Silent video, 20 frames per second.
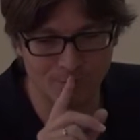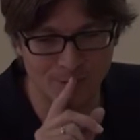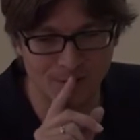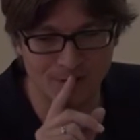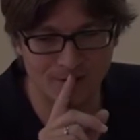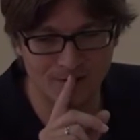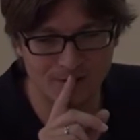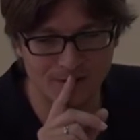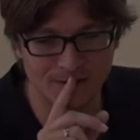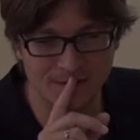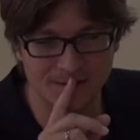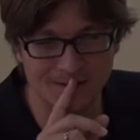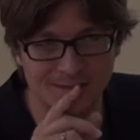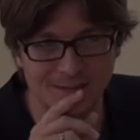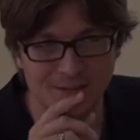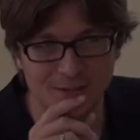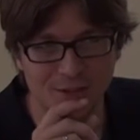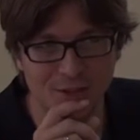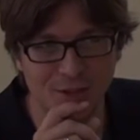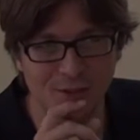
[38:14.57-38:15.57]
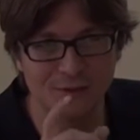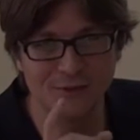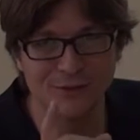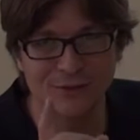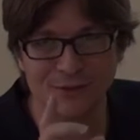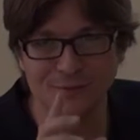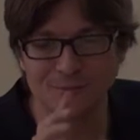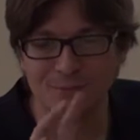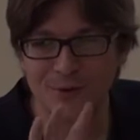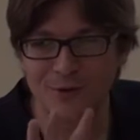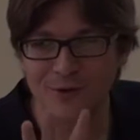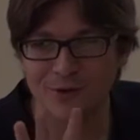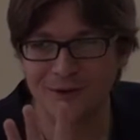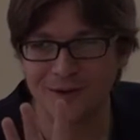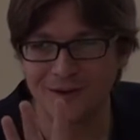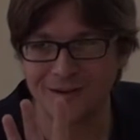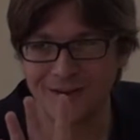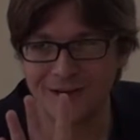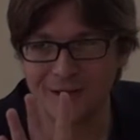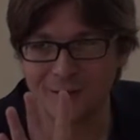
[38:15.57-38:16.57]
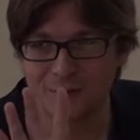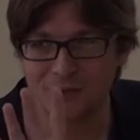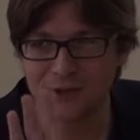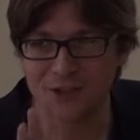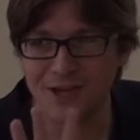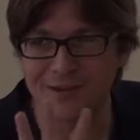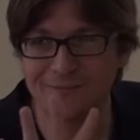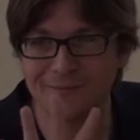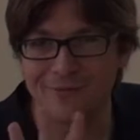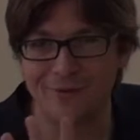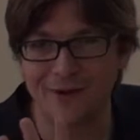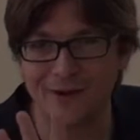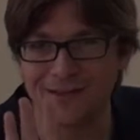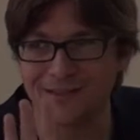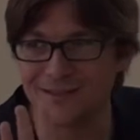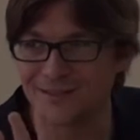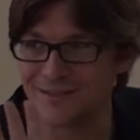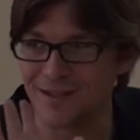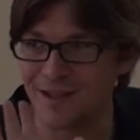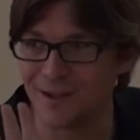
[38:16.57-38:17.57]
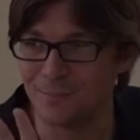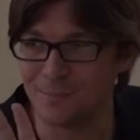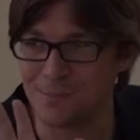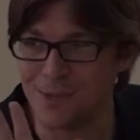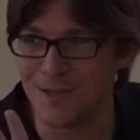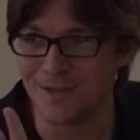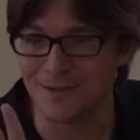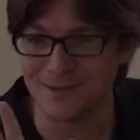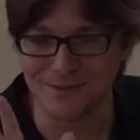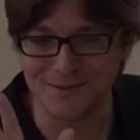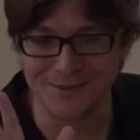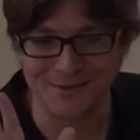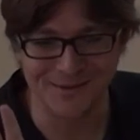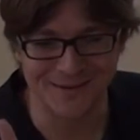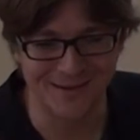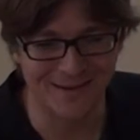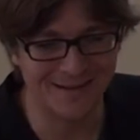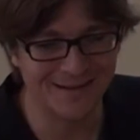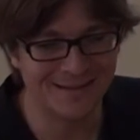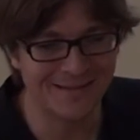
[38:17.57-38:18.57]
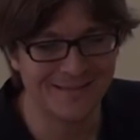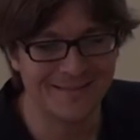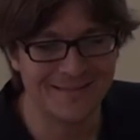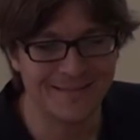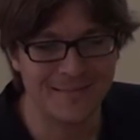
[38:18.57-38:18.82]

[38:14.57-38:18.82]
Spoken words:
because it shows you more how shapefiles are built. Yeah?